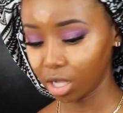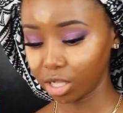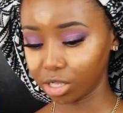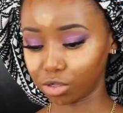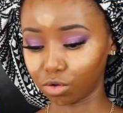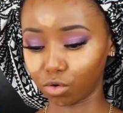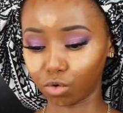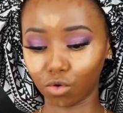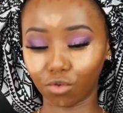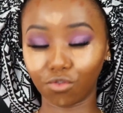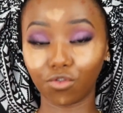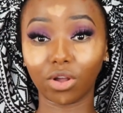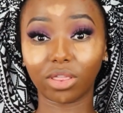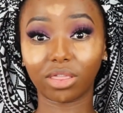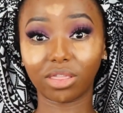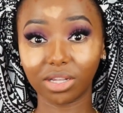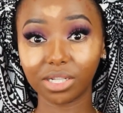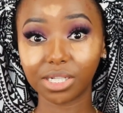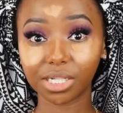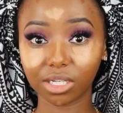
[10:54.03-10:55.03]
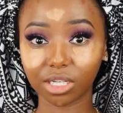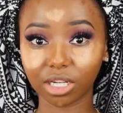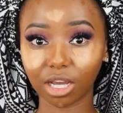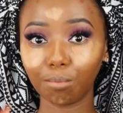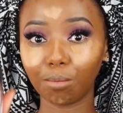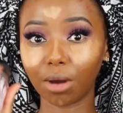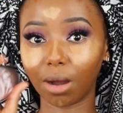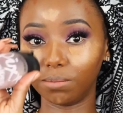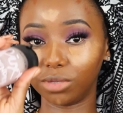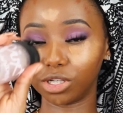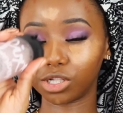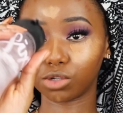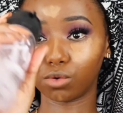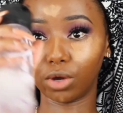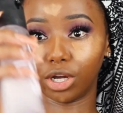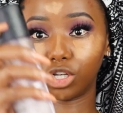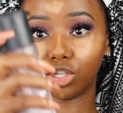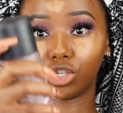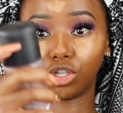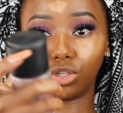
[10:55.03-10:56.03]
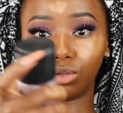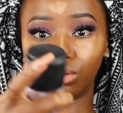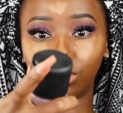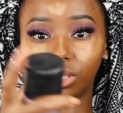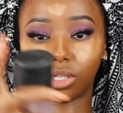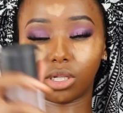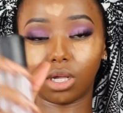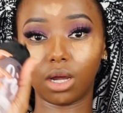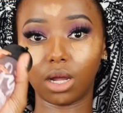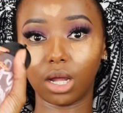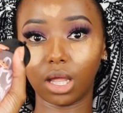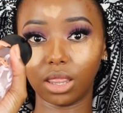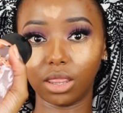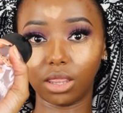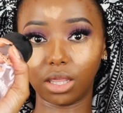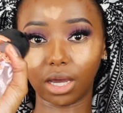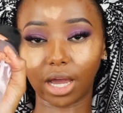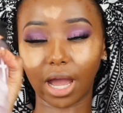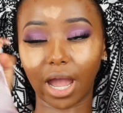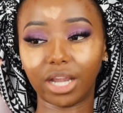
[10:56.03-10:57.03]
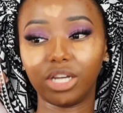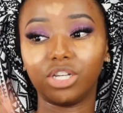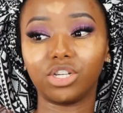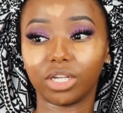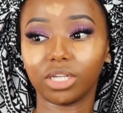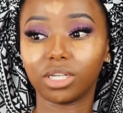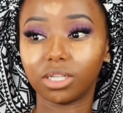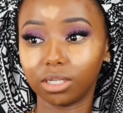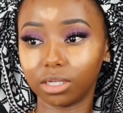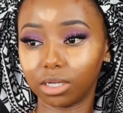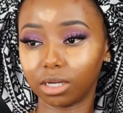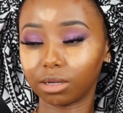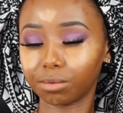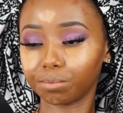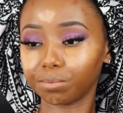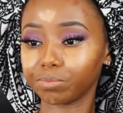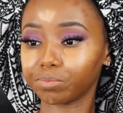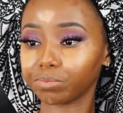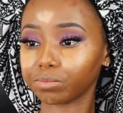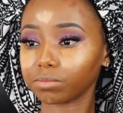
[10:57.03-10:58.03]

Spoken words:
So for this step, I'm just going to use the hydrating